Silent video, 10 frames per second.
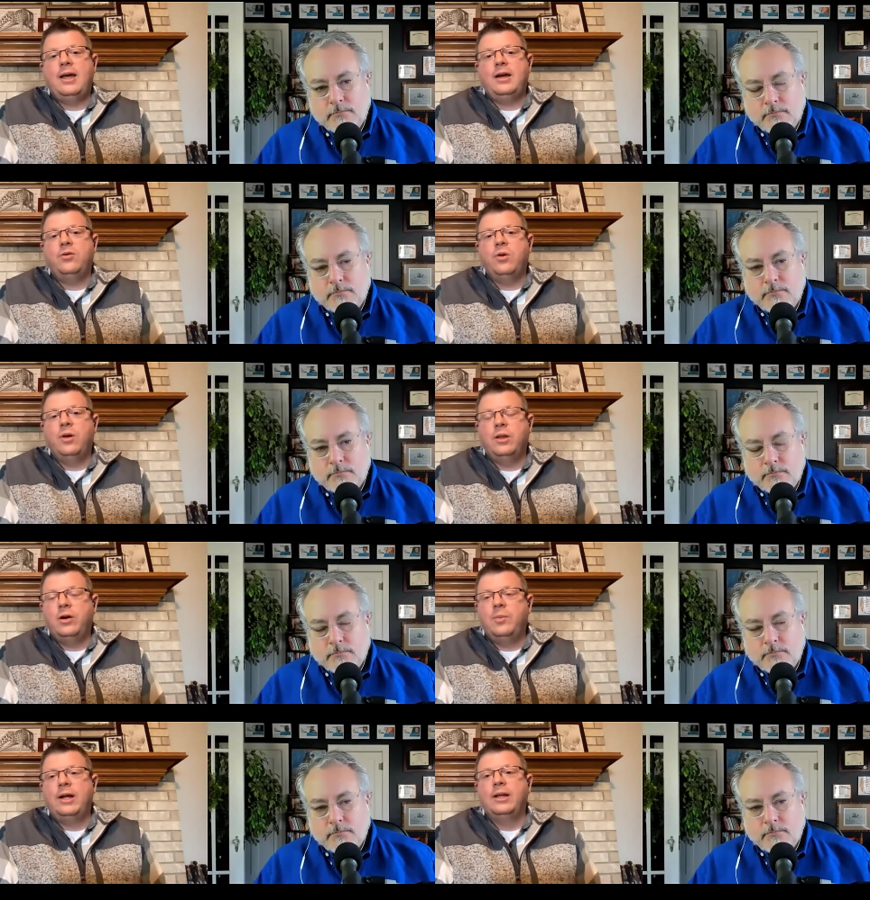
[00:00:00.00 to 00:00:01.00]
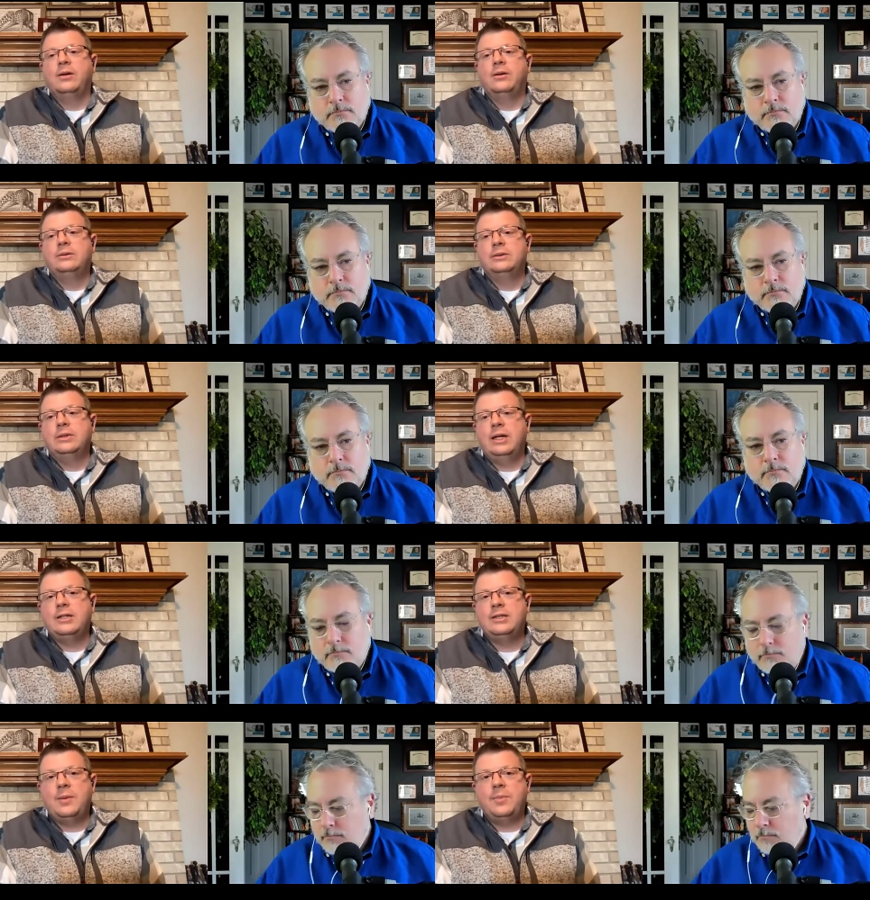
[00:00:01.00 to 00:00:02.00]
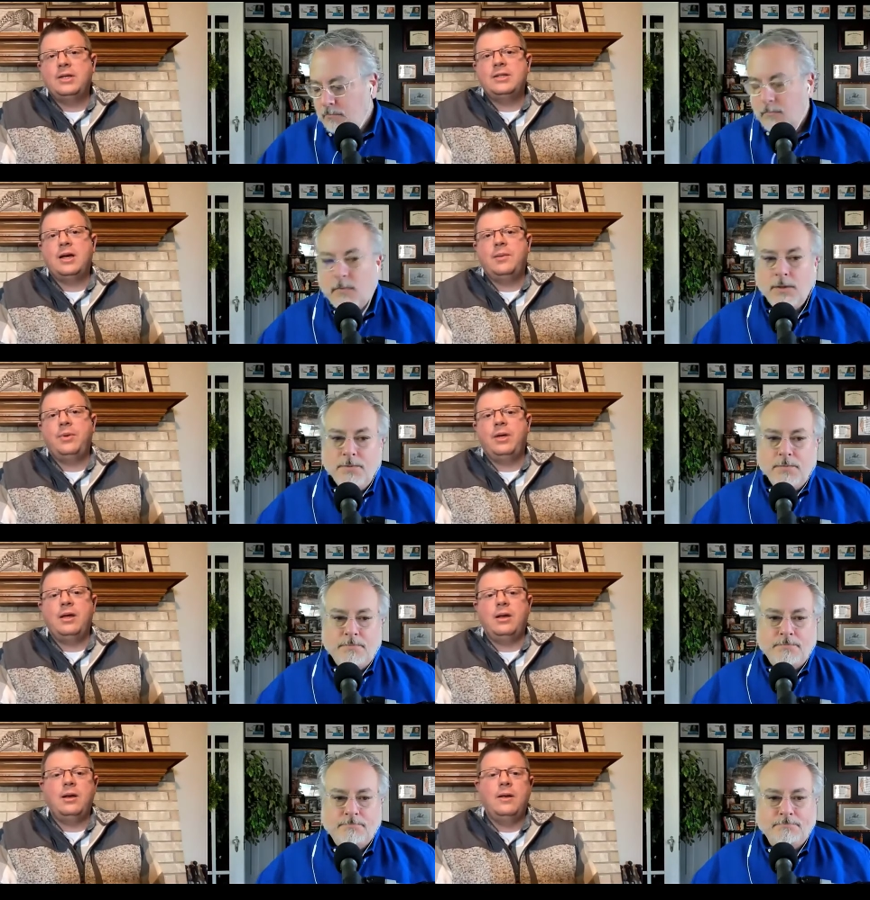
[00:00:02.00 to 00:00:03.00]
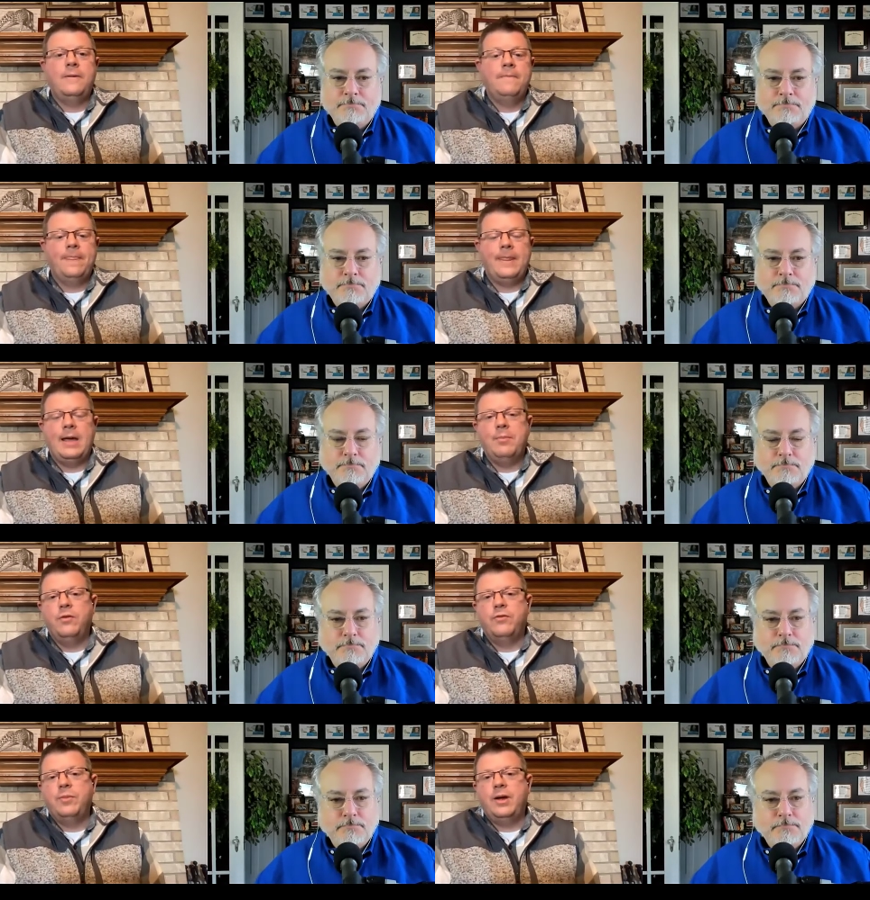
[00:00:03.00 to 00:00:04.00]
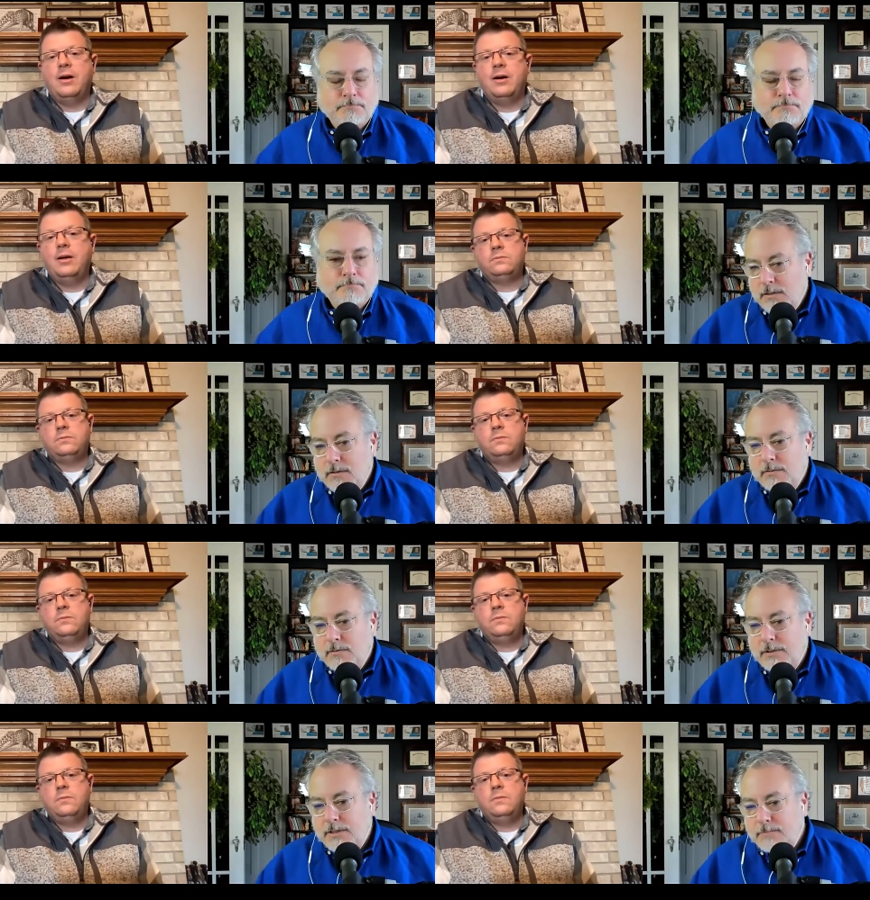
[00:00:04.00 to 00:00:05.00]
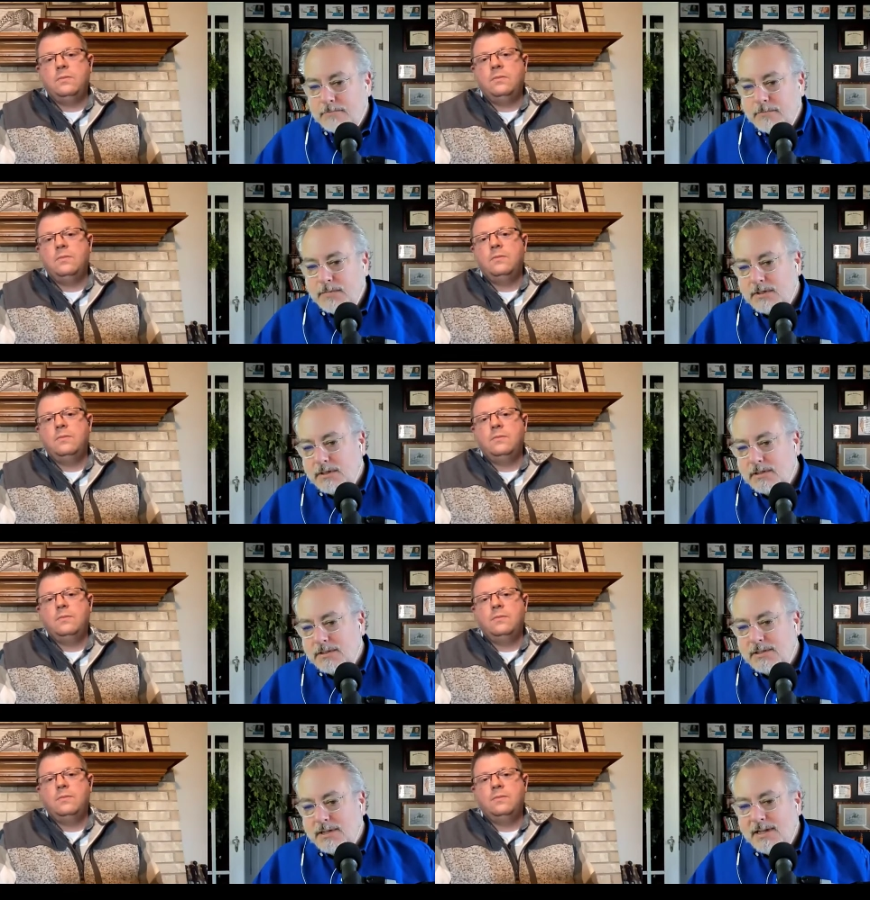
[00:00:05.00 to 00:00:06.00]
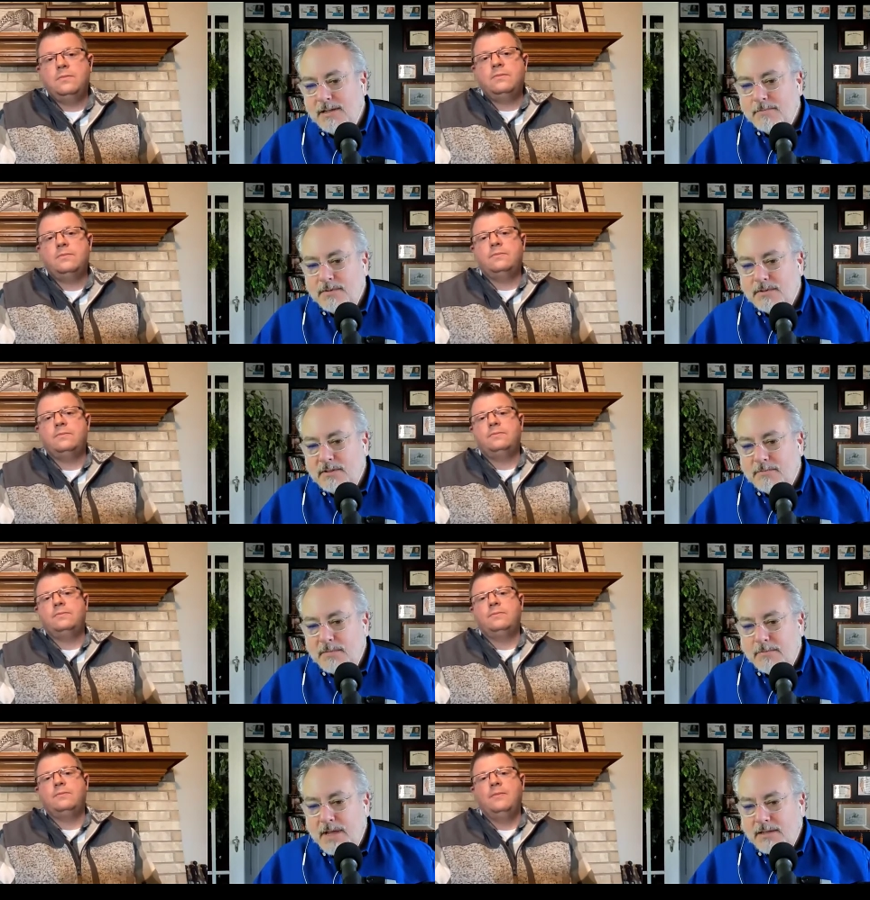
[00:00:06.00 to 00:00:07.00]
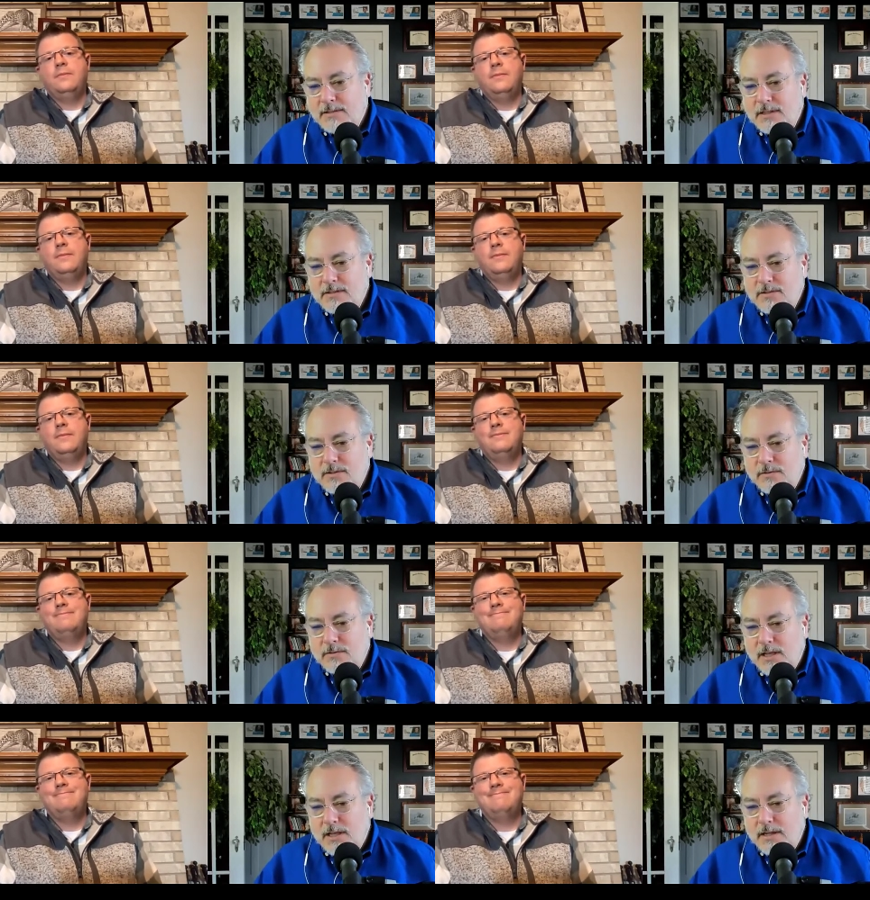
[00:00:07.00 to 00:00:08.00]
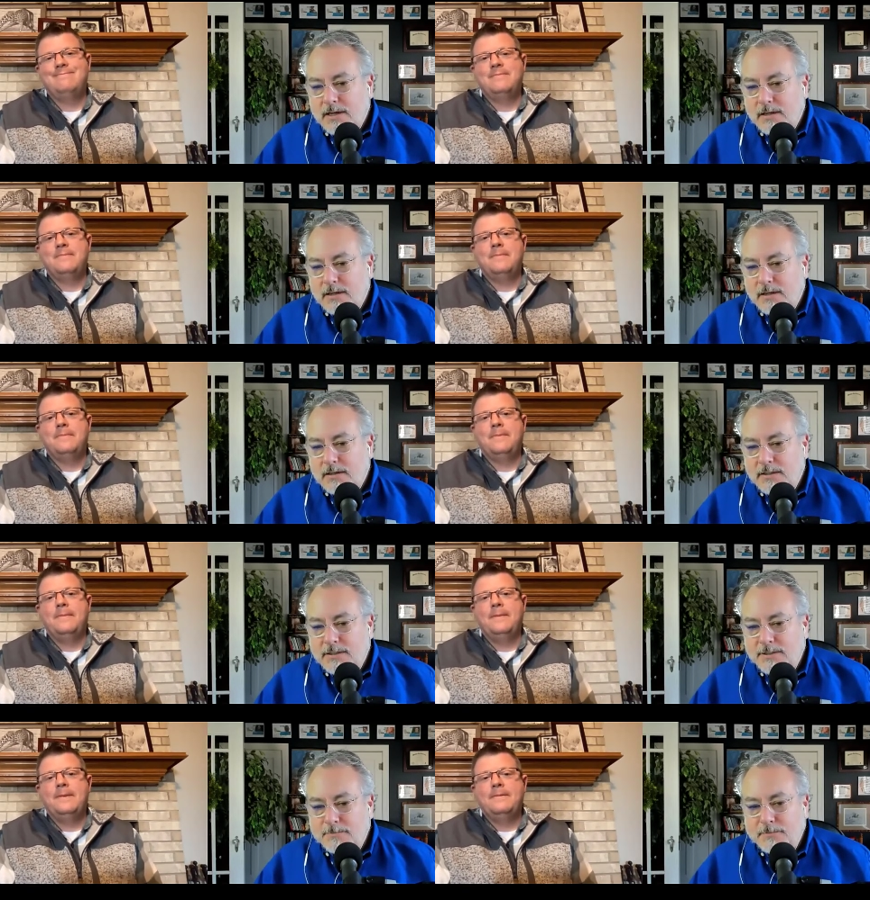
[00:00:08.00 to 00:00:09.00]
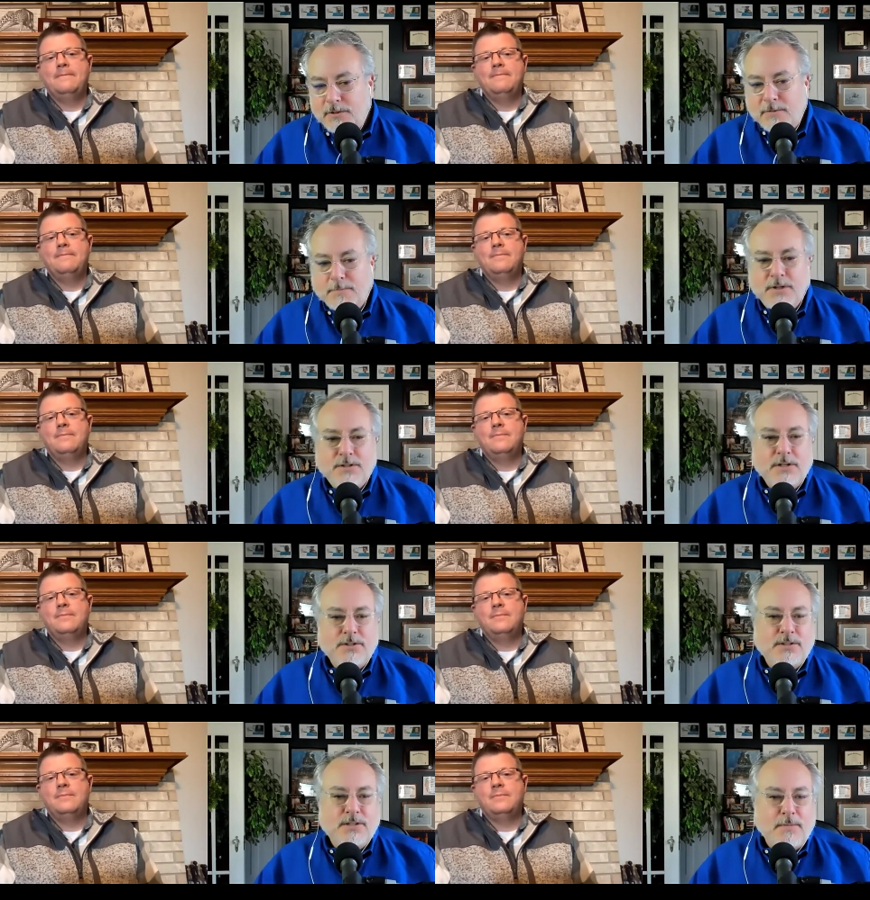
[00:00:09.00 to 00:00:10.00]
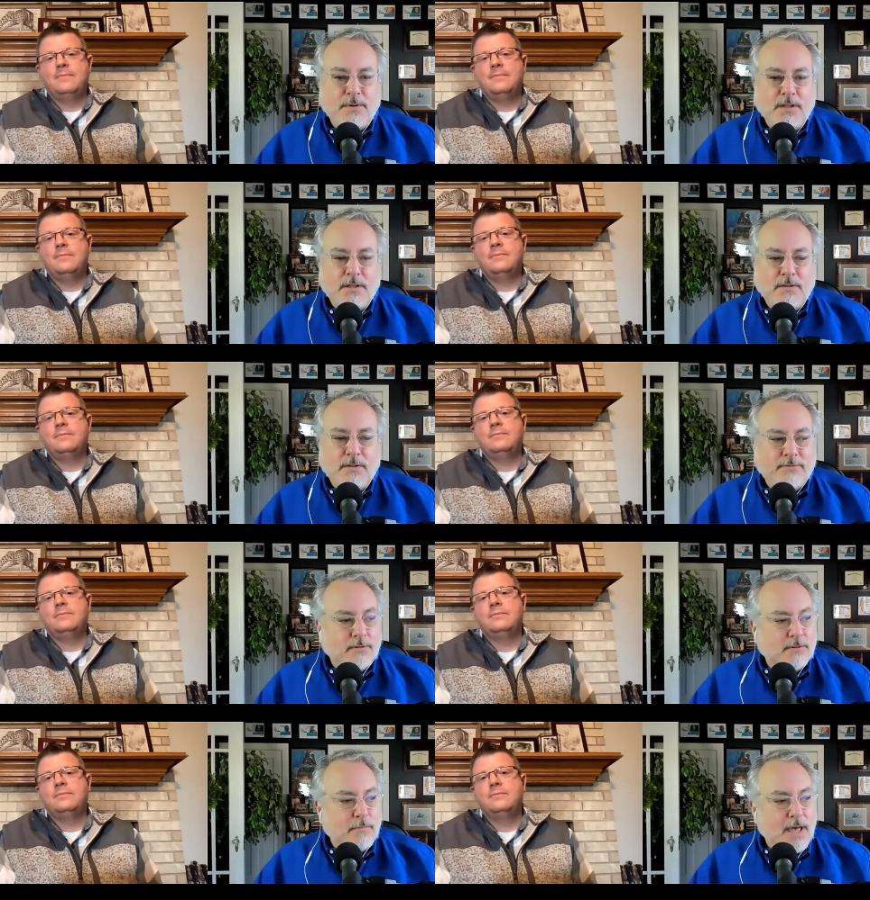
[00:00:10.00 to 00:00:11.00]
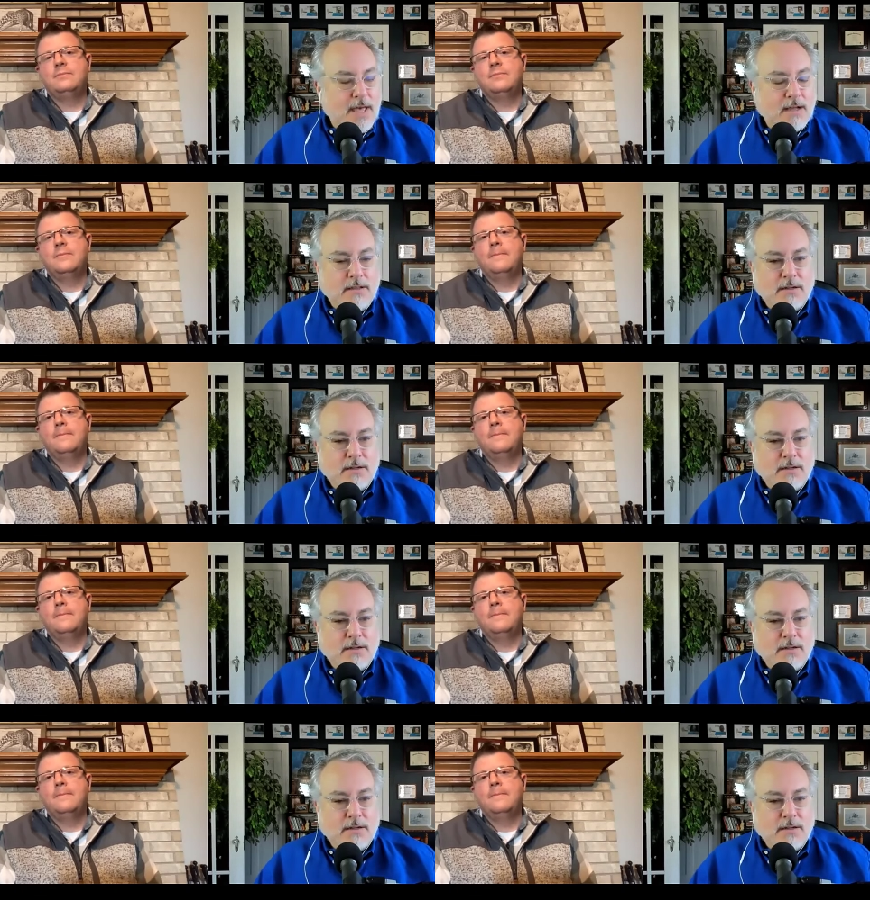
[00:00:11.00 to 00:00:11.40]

Speaker 1: and grow it little by little and step by step and move from there. Well, Rick,
Speaker 2: our time is, my back's against the clock here. Really appreciate you stepping in for Matt